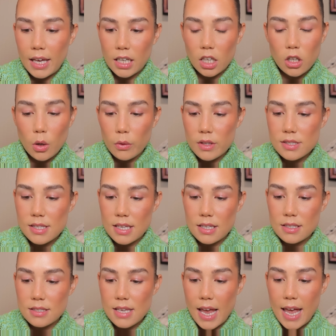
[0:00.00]
And I know this
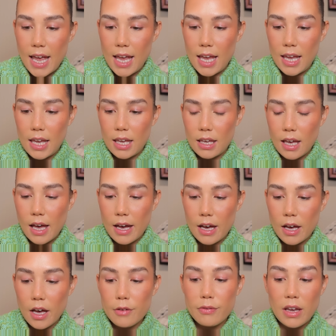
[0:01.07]
is a, uh,
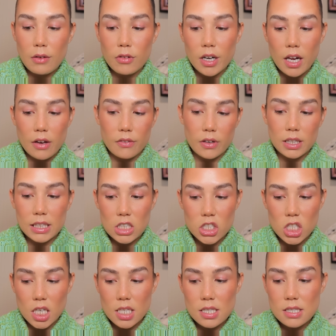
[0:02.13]
a favorite of
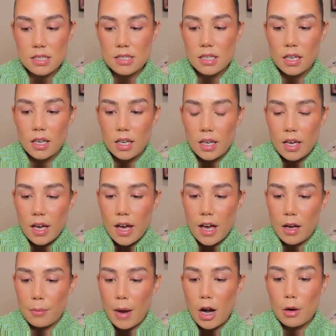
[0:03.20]
Alicia's.
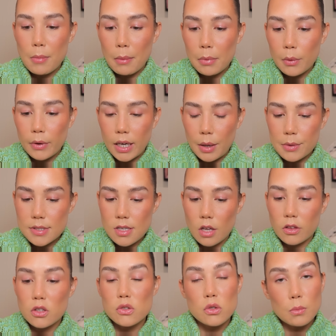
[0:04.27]
Um, I remember when I was
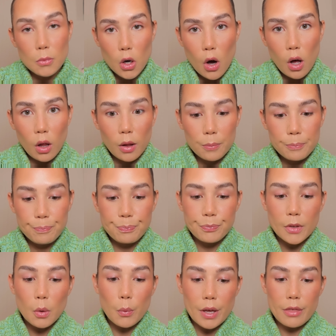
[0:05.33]
on the Zoom call
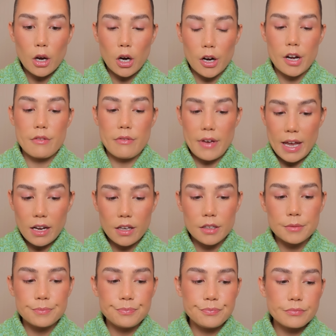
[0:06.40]
with her and Vic,
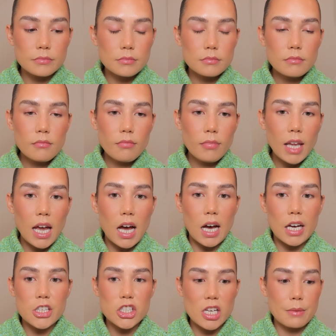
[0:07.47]

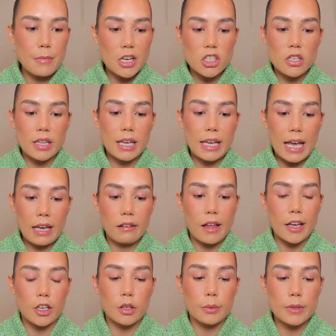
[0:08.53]
uh, she had mentioned that cake
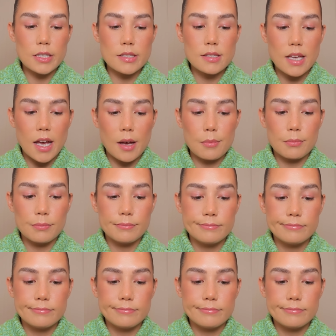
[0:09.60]
liner was um,